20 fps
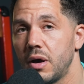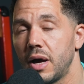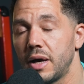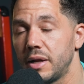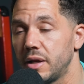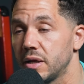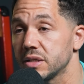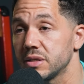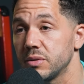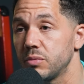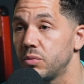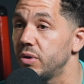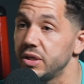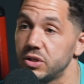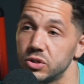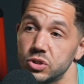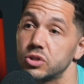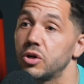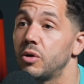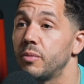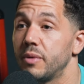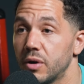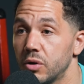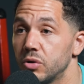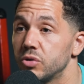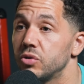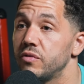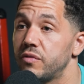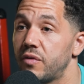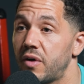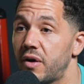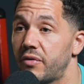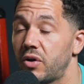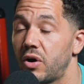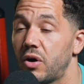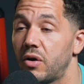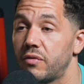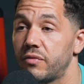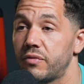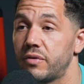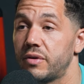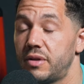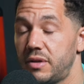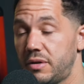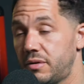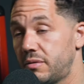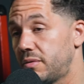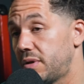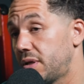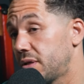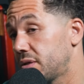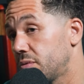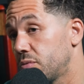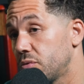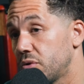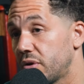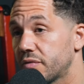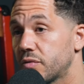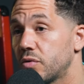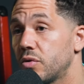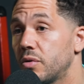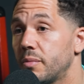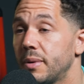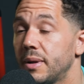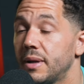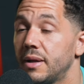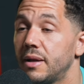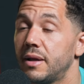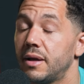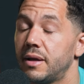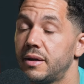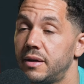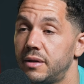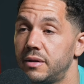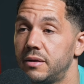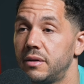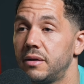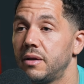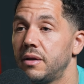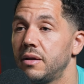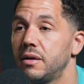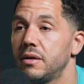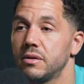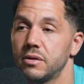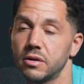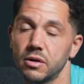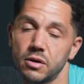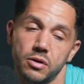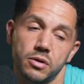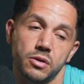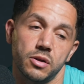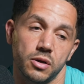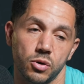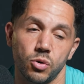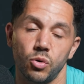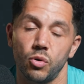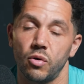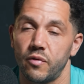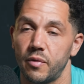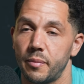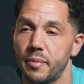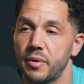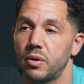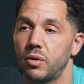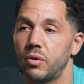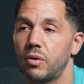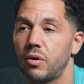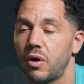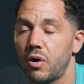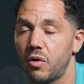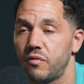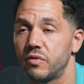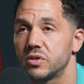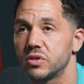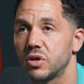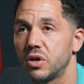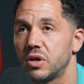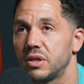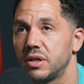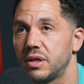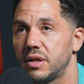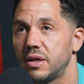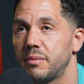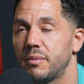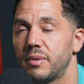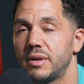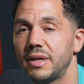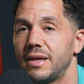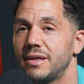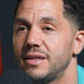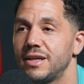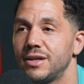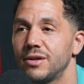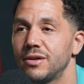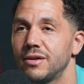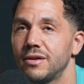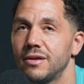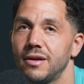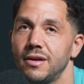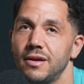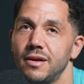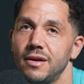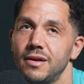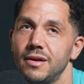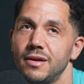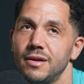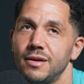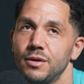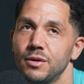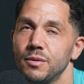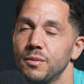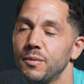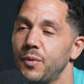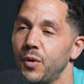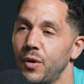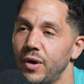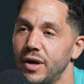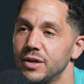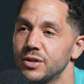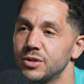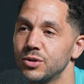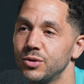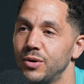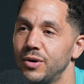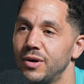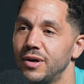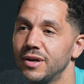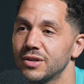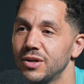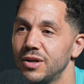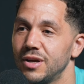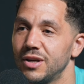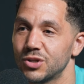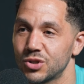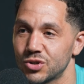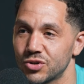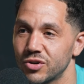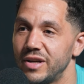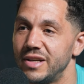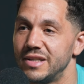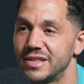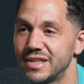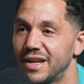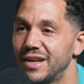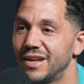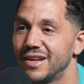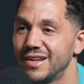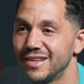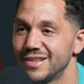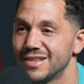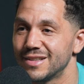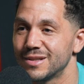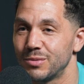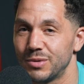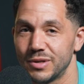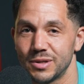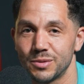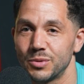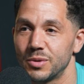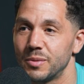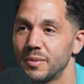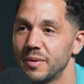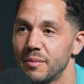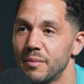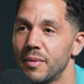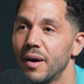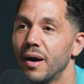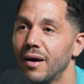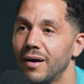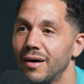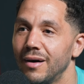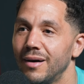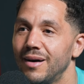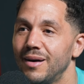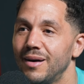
And I said, well, he just told me I've got to do 5.5. And they said, well, you have to appeal it. And then the Court of Appeal overturned it, but they didn't put it to a straight sentence, which would have been better.